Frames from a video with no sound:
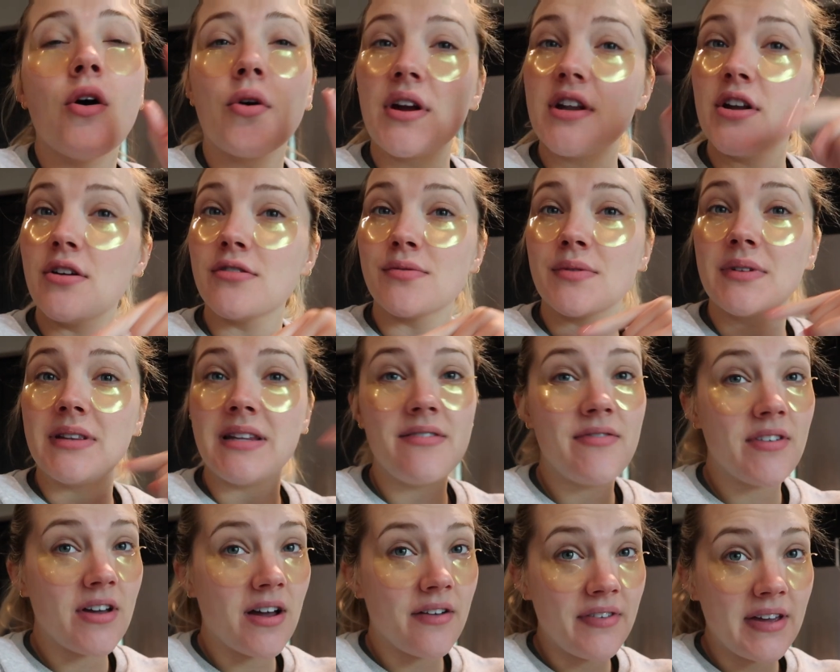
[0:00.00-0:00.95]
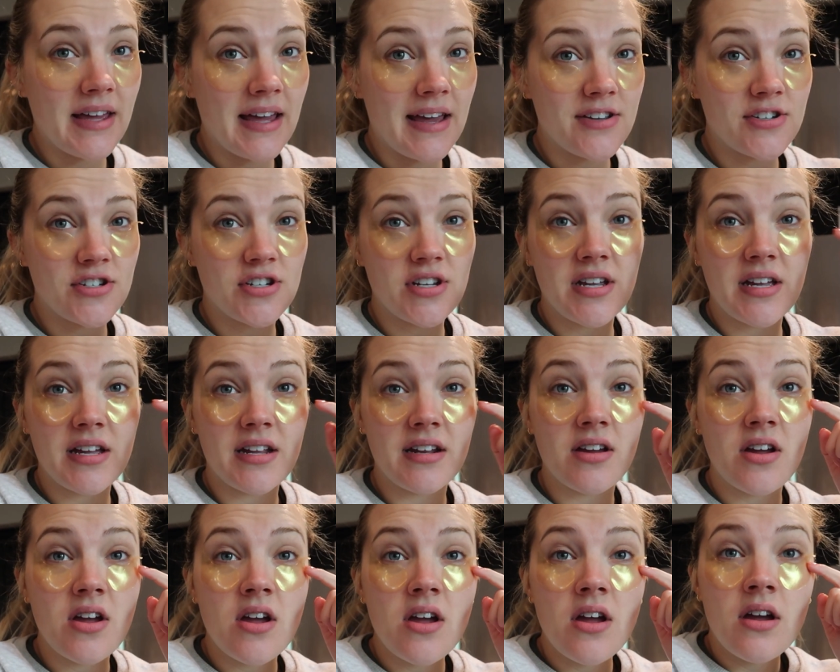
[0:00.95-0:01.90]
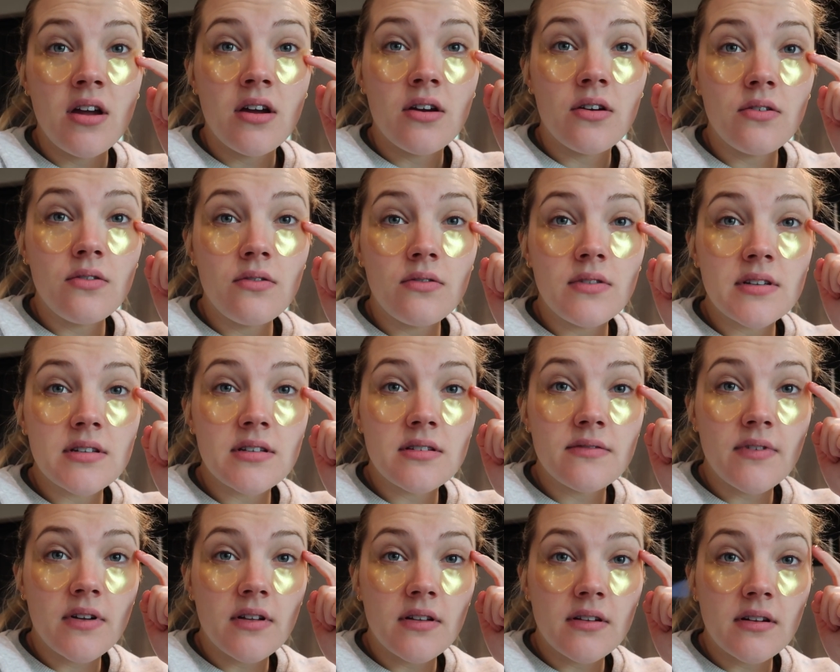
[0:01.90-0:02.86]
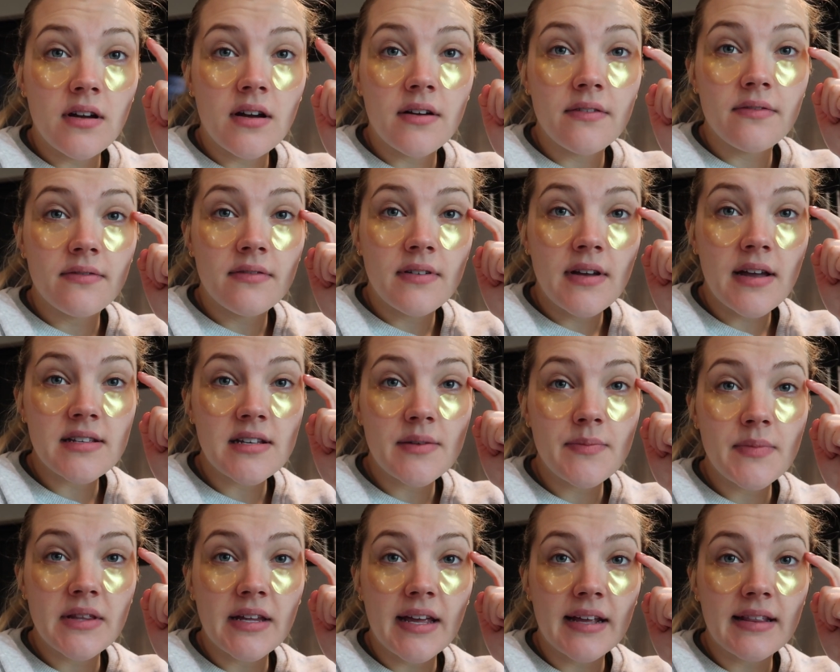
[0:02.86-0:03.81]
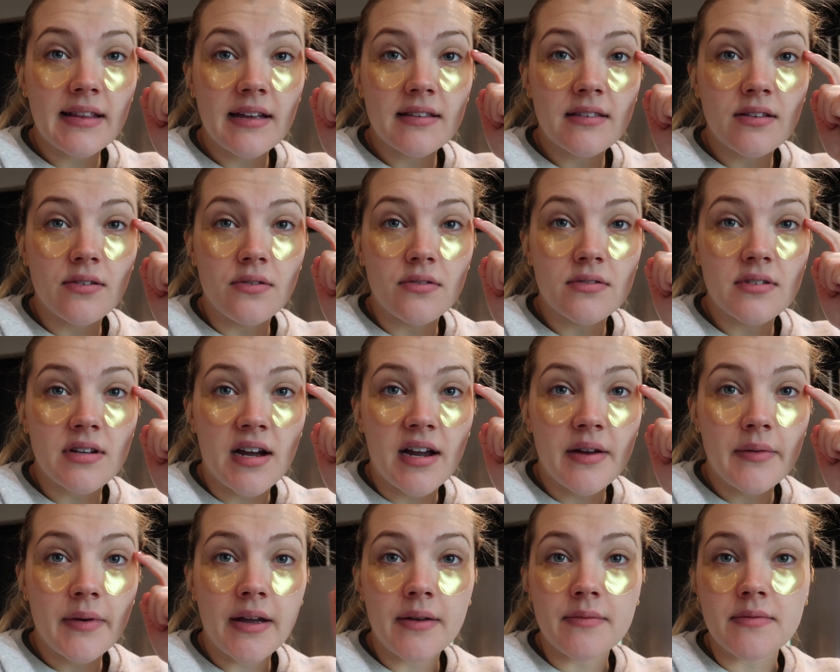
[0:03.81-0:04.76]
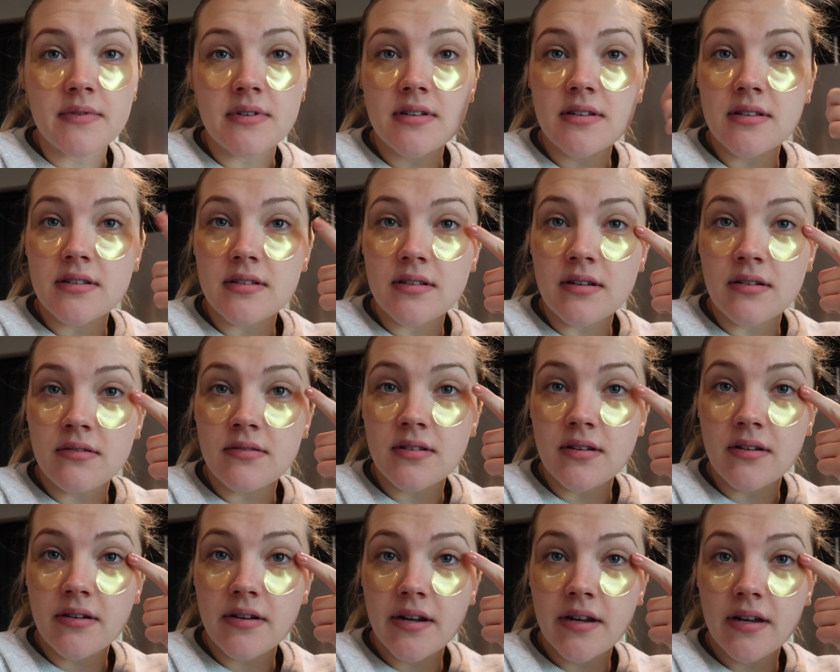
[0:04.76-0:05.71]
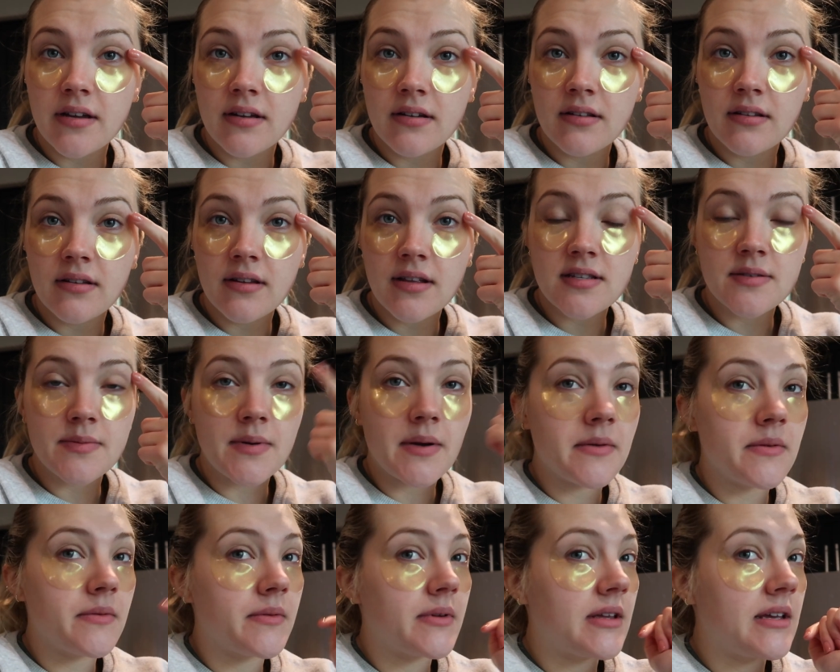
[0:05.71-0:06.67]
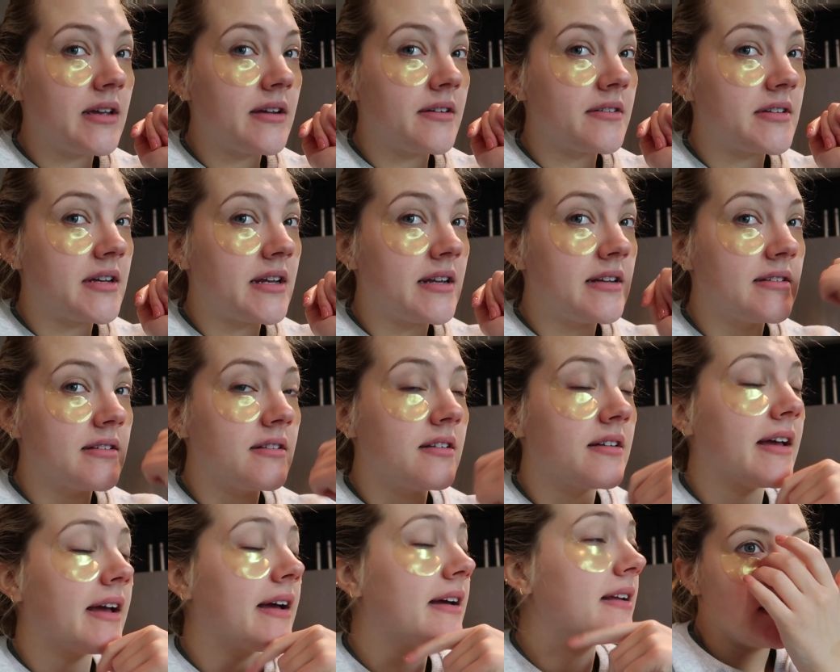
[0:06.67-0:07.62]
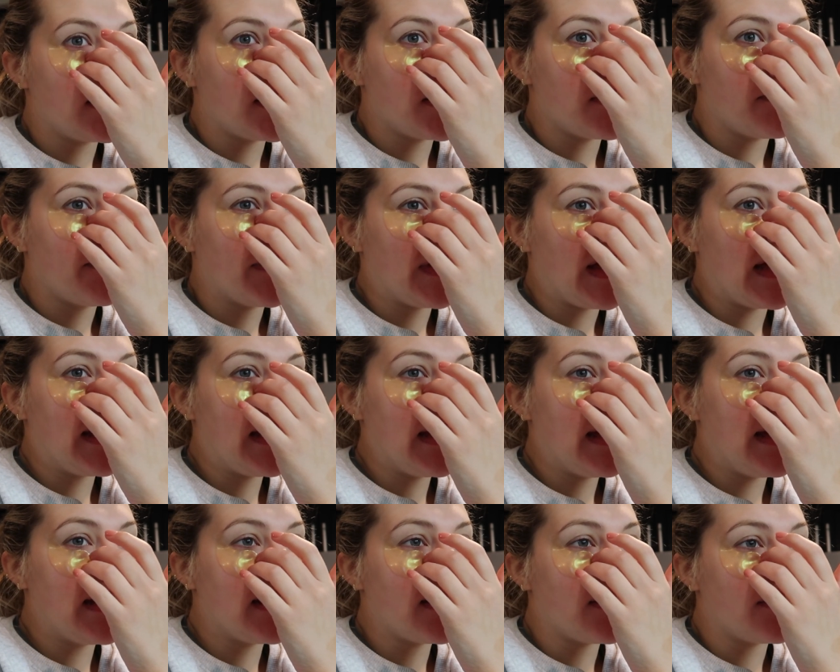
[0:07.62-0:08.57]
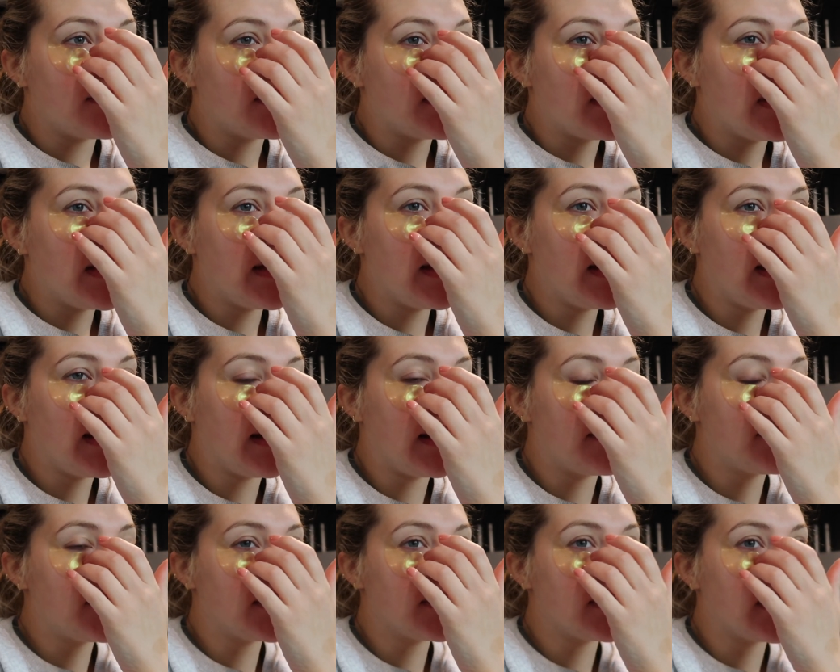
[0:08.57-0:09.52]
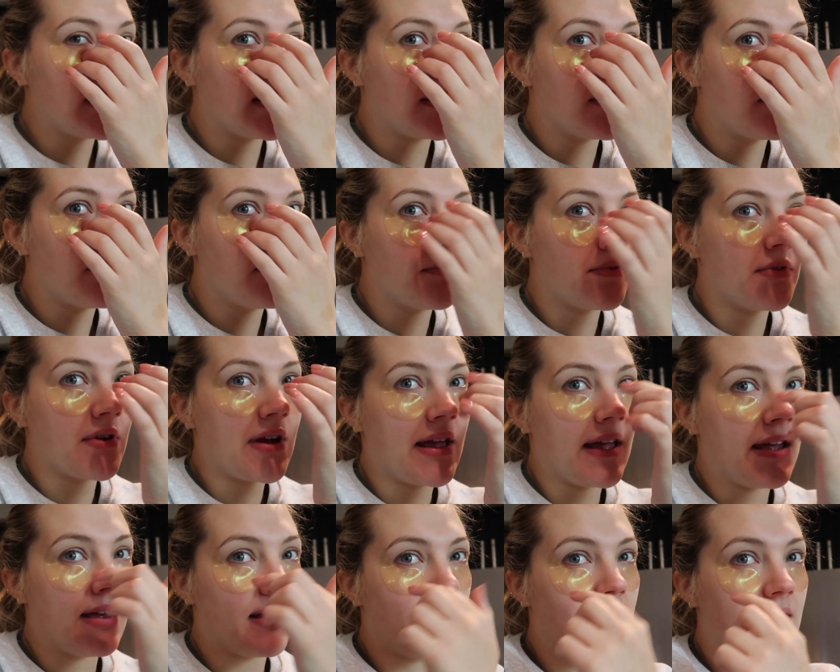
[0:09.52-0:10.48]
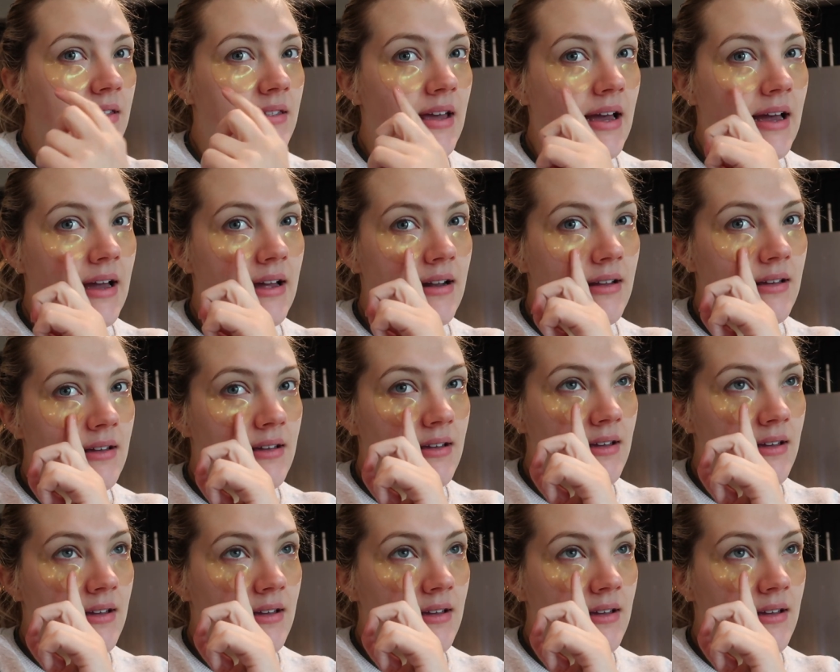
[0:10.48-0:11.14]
or he knows we're leaving on vacation Ooh, this is falling off. Has that been like that the whole time? I am so sorry. That's probably really irritating to look at. So I think he knows, and I'm just like praying that